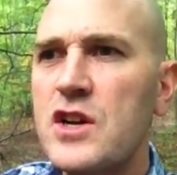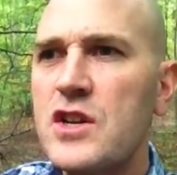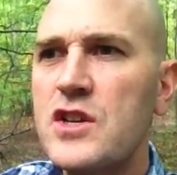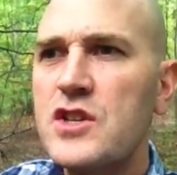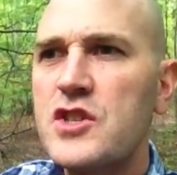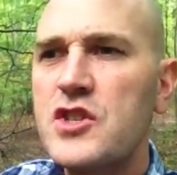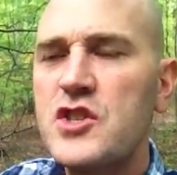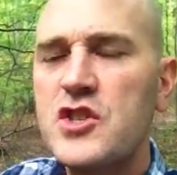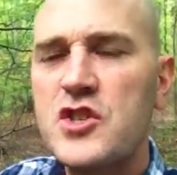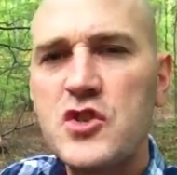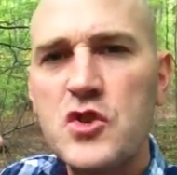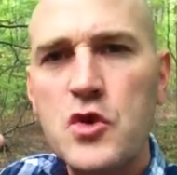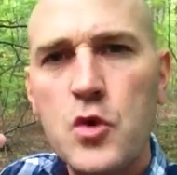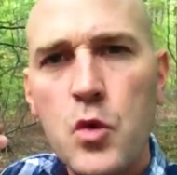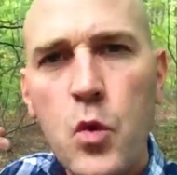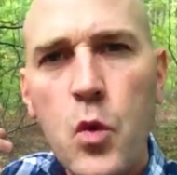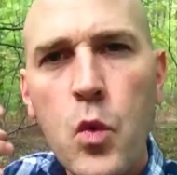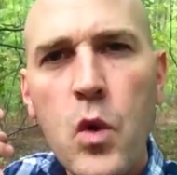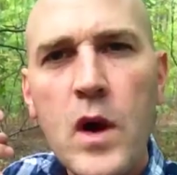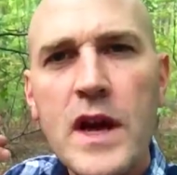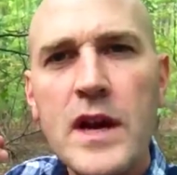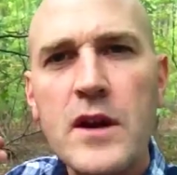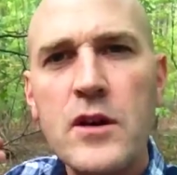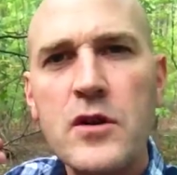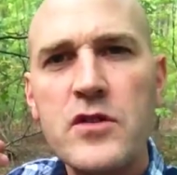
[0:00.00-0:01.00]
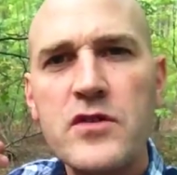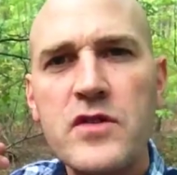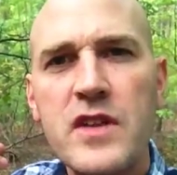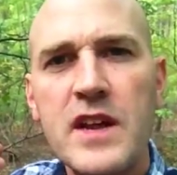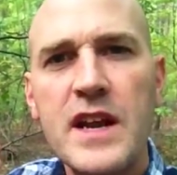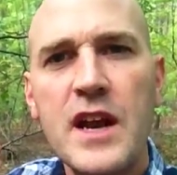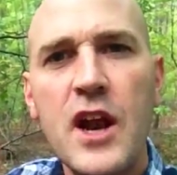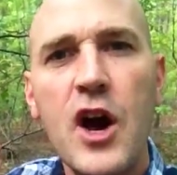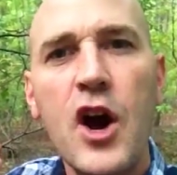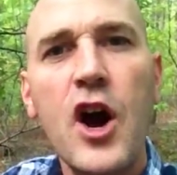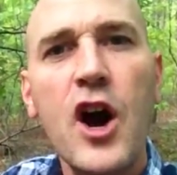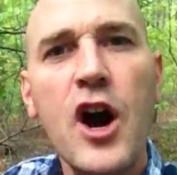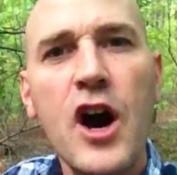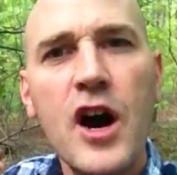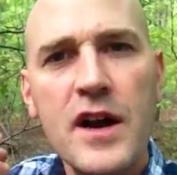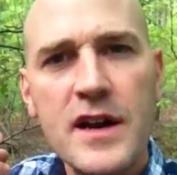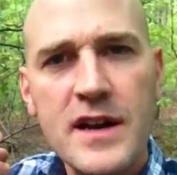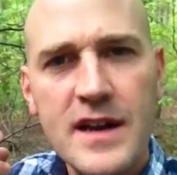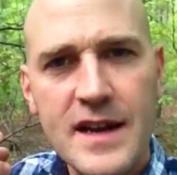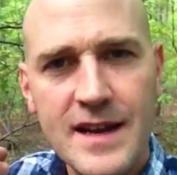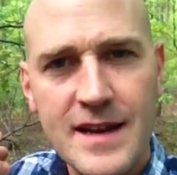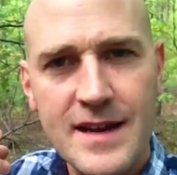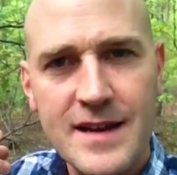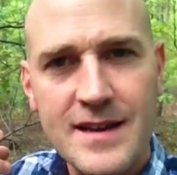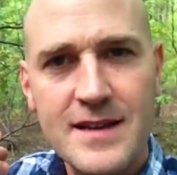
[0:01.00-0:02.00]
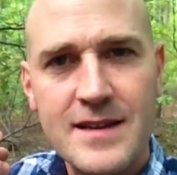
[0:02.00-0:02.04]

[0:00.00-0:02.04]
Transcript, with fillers: sweeter than honey,